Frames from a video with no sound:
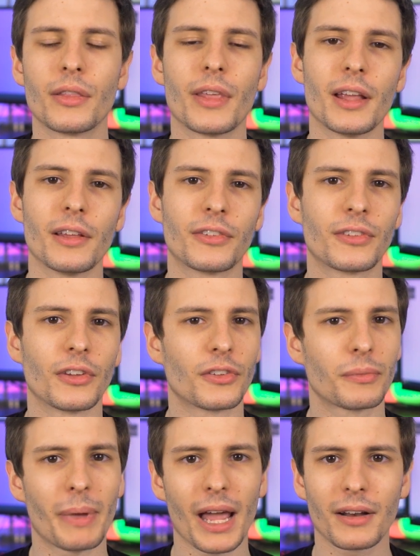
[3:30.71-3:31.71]
They
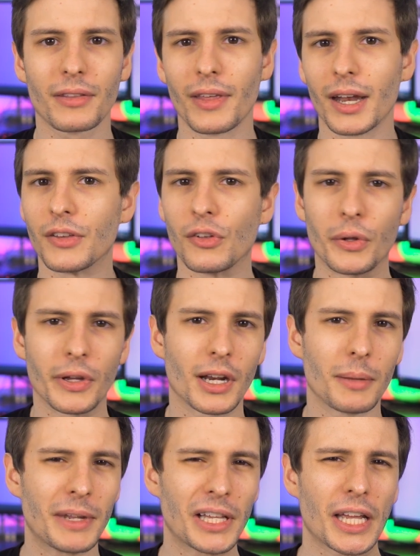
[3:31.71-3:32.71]
suspect that it's only going
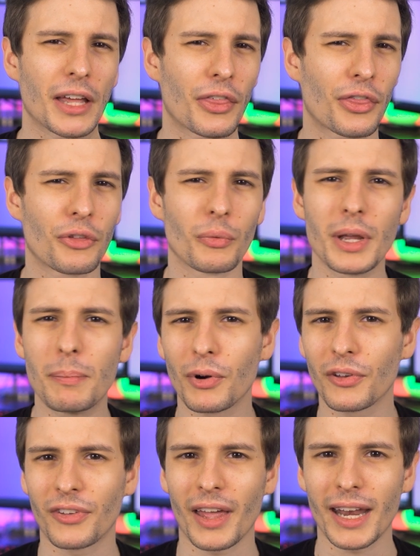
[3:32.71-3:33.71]
to be like a
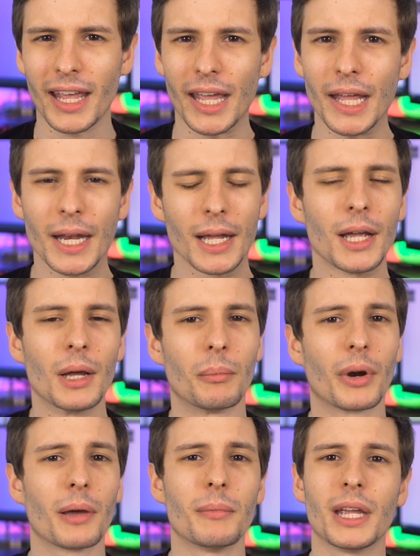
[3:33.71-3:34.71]
3% hit,
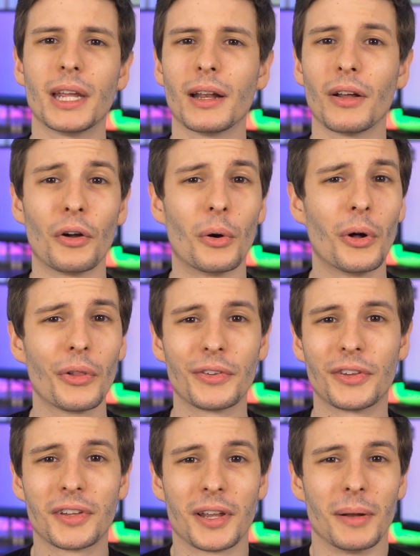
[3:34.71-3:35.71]
but I mean, all
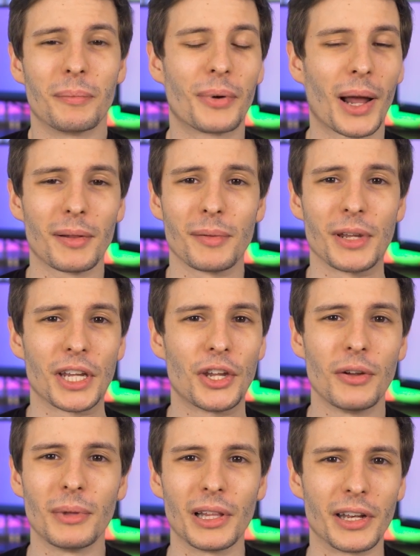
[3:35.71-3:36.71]
this is going to probably be
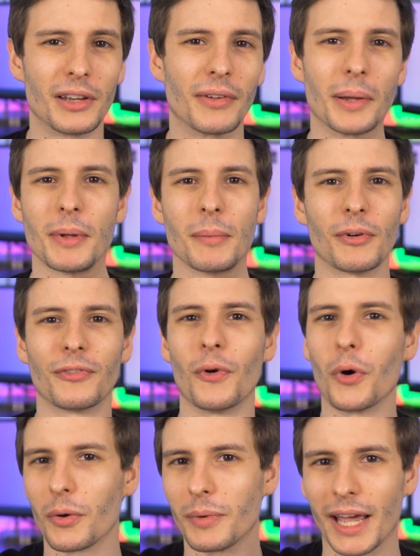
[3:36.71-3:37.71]
cumulative. I mean,
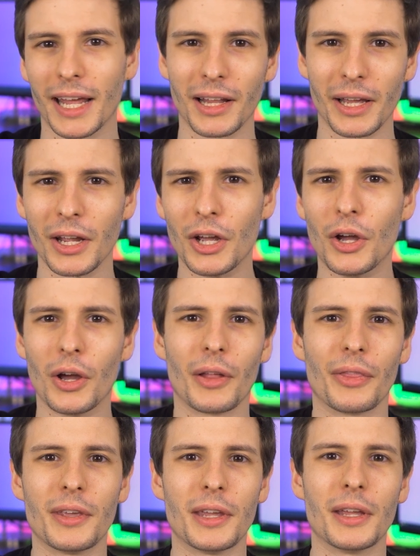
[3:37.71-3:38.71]
before we had like
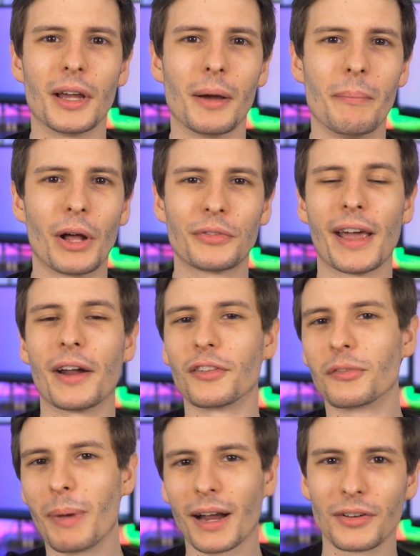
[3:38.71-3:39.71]
the Meltdown and
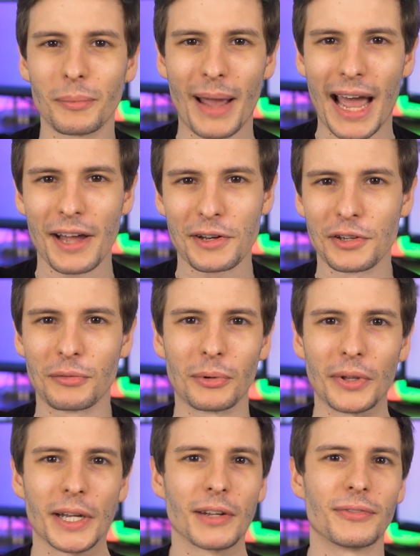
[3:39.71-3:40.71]
Spectre patches
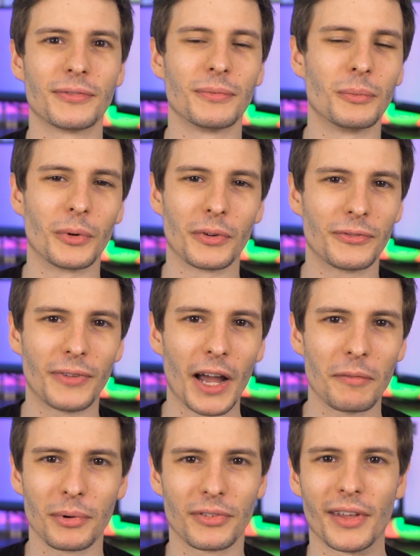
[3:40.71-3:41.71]
were 5%
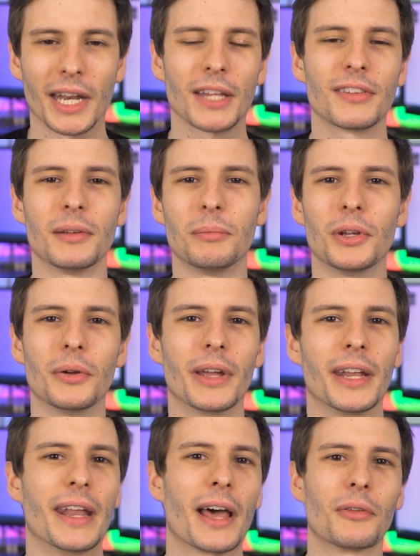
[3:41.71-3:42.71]
CPU
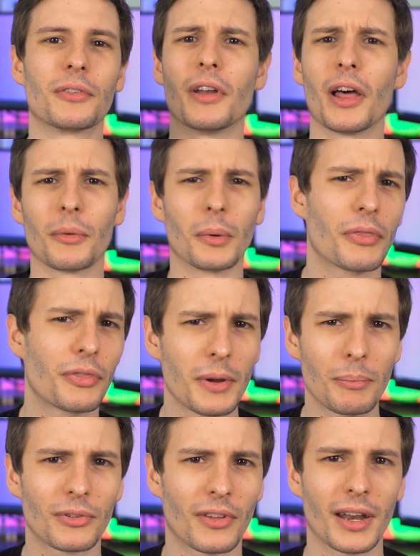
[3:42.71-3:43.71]
hit. Now there's another one,
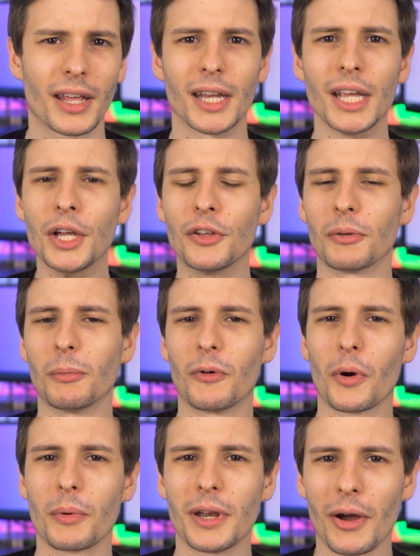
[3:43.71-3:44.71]
3% hit. So
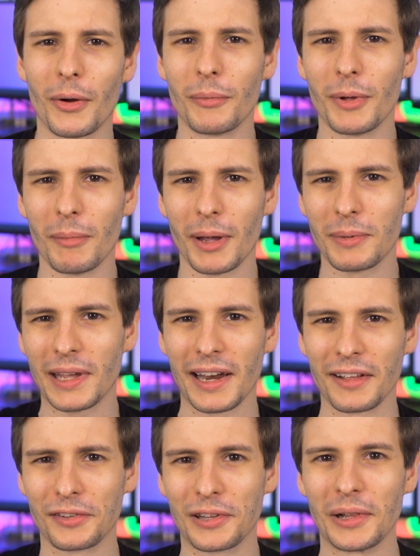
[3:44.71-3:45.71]
before we know it, we might be
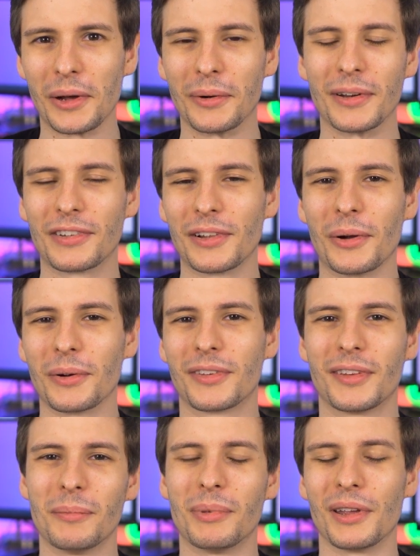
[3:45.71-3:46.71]
getting slower and slower
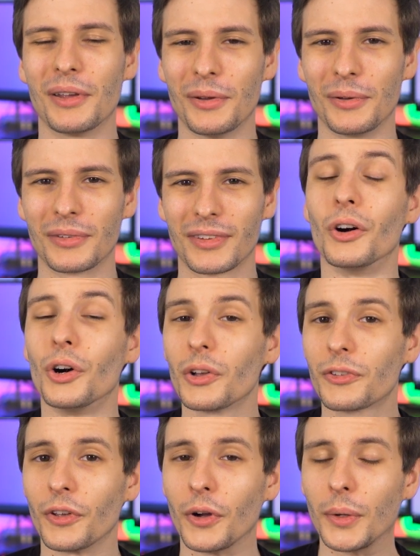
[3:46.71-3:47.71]
CPUs.
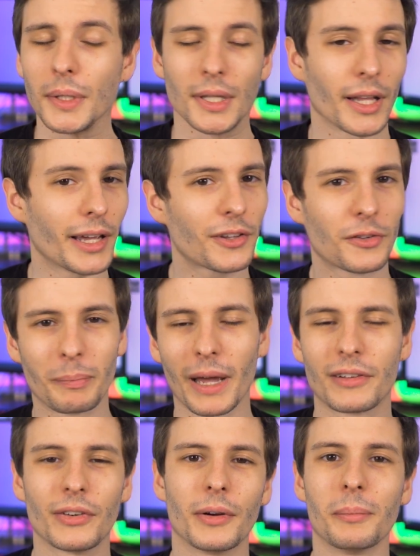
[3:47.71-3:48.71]
Also, like
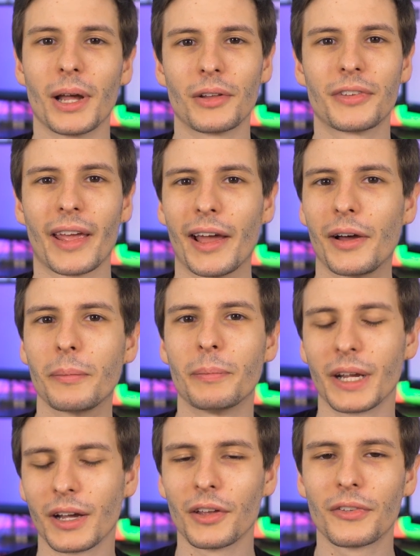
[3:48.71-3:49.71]
Spectre and Meltdown,
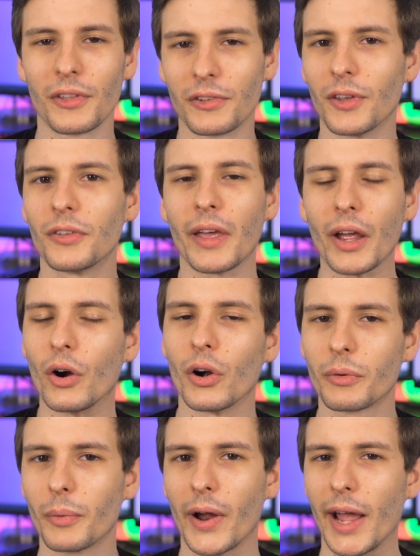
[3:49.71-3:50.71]
because this is a
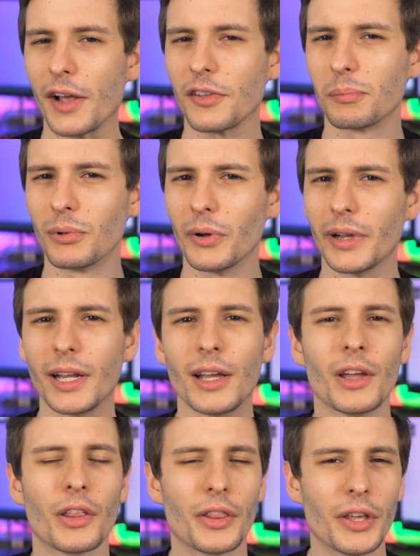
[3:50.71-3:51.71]
hardware exploit,
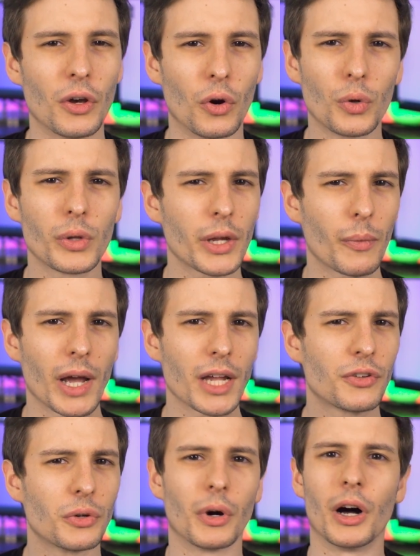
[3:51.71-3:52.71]
the only
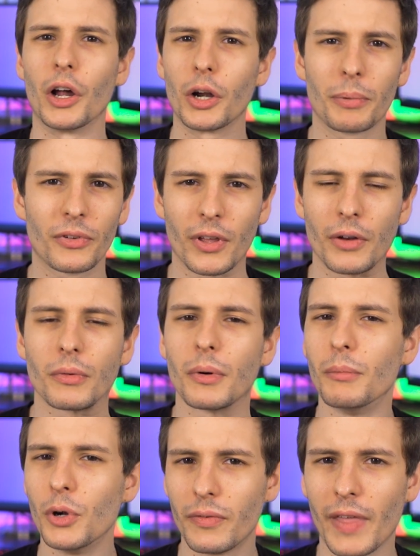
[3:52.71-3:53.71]
way to 100%
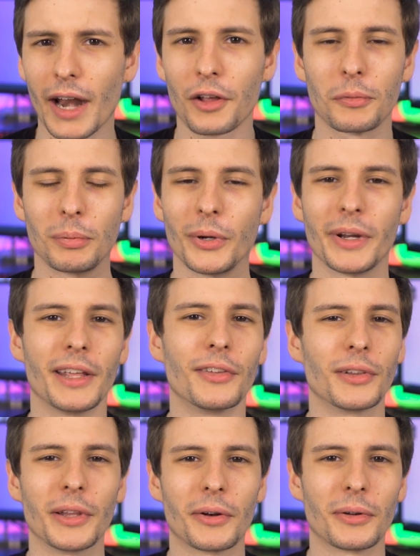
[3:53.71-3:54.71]
remove that exploit
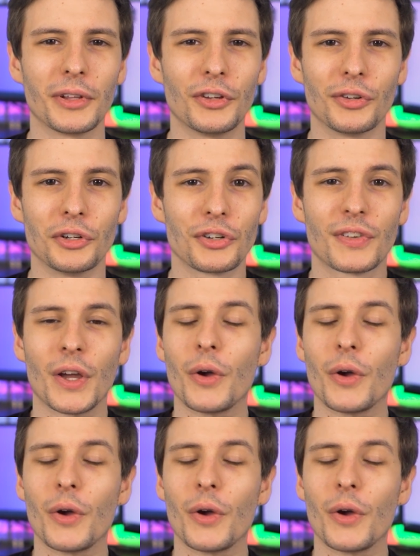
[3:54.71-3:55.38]
is literally to just